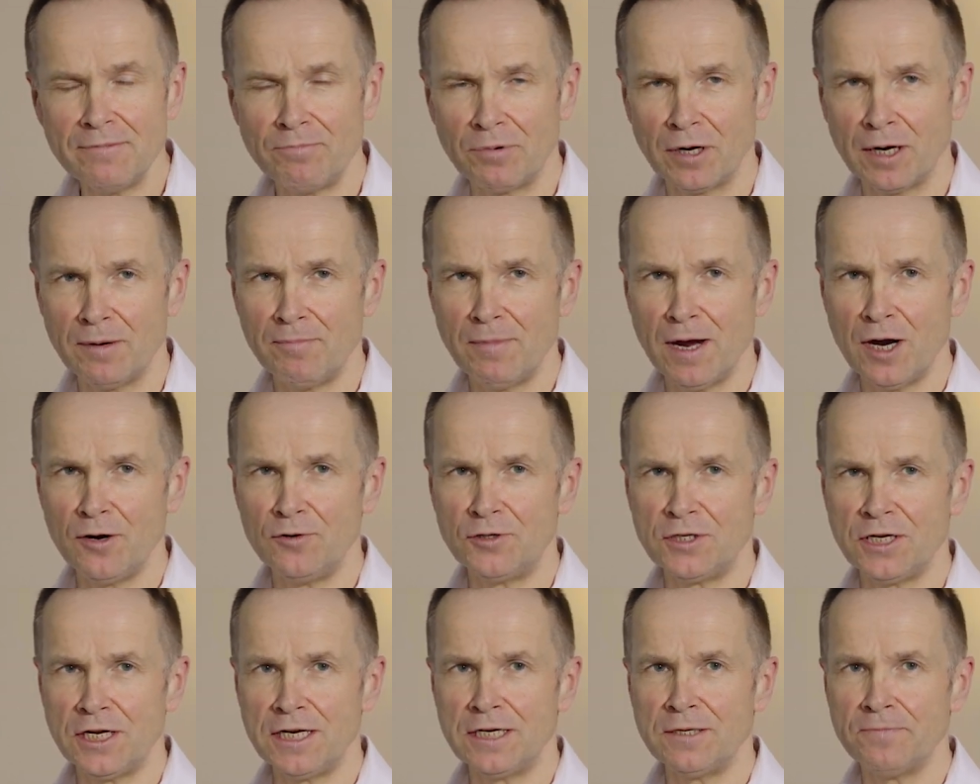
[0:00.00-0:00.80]

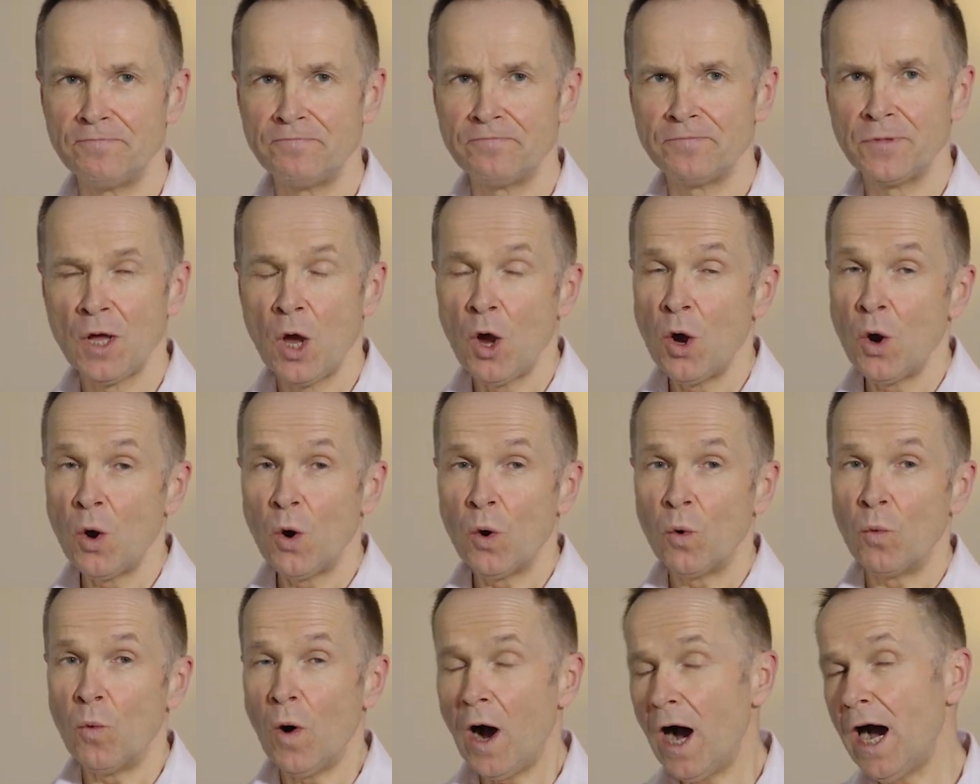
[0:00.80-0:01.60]
promoted.
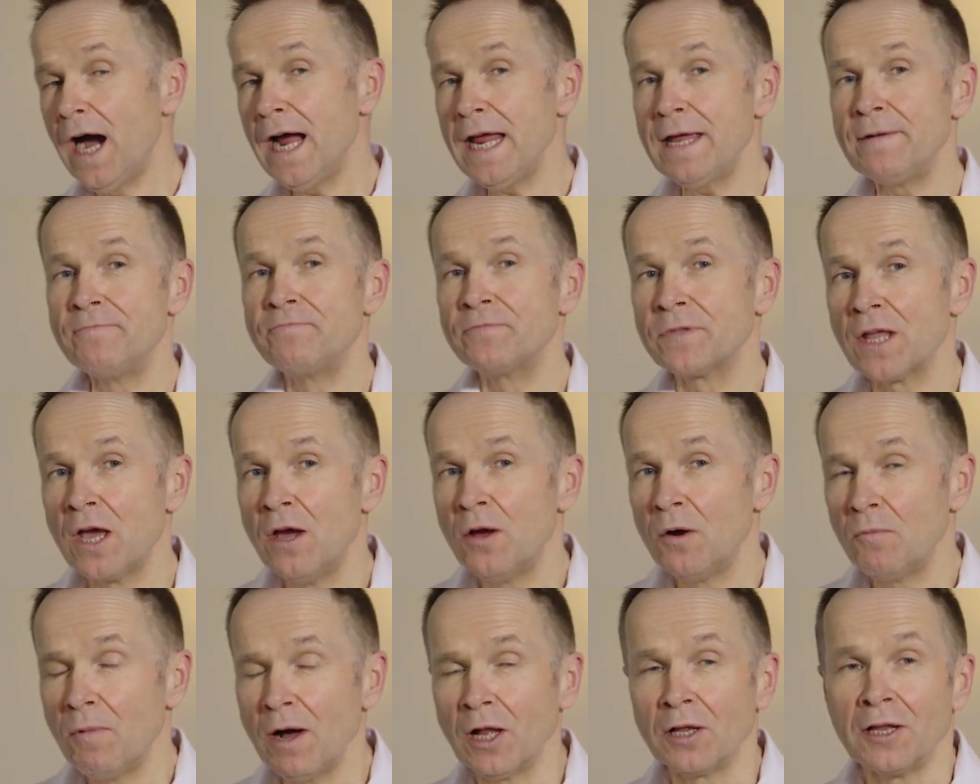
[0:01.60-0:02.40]
Why?
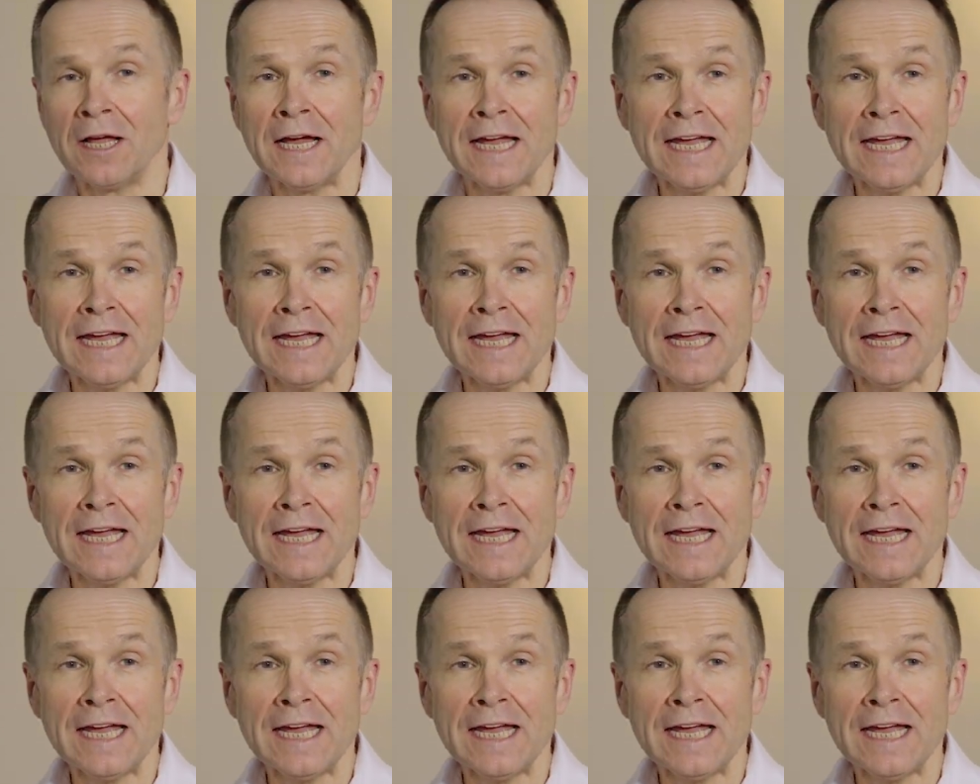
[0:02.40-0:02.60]
Well,